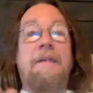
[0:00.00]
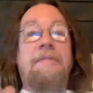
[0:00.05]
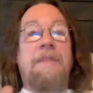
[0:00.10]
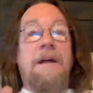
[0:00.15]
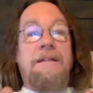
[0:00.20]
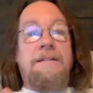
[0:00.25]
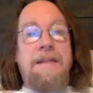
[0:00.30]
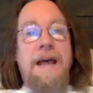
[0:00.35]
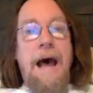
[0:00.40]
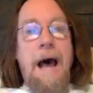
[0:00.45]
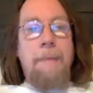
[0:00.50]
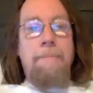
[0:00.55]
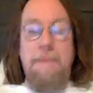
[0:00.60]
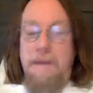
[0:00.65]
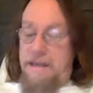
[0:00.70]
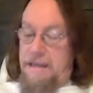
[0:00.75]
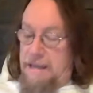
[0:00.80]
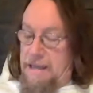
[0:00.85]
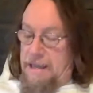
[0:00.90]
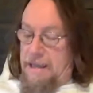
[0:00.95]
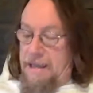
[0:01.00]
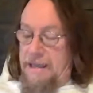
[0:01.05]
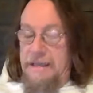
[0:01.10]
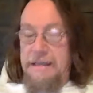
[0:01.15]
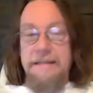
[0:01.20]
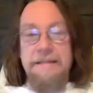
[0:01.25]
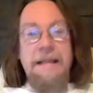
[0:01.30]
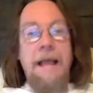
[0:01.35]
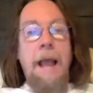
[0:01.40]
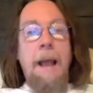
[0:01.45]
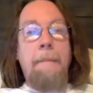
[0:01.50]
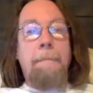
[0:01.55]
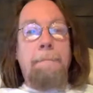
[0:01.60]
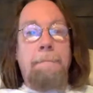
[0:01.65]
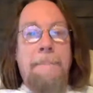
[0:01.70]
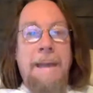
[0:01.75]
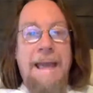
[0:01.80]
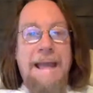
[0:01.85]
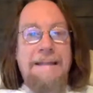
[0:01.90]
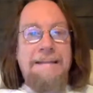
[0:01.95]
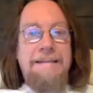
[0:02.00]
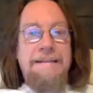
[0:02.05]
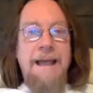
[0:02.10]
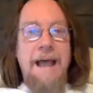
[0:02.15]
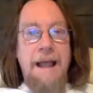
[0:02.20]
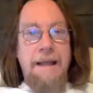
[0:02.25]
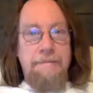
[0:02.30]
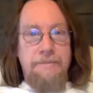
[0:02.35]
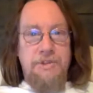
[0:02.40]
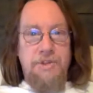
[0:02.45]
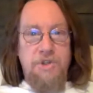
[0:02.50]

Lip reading: The topic is bedtime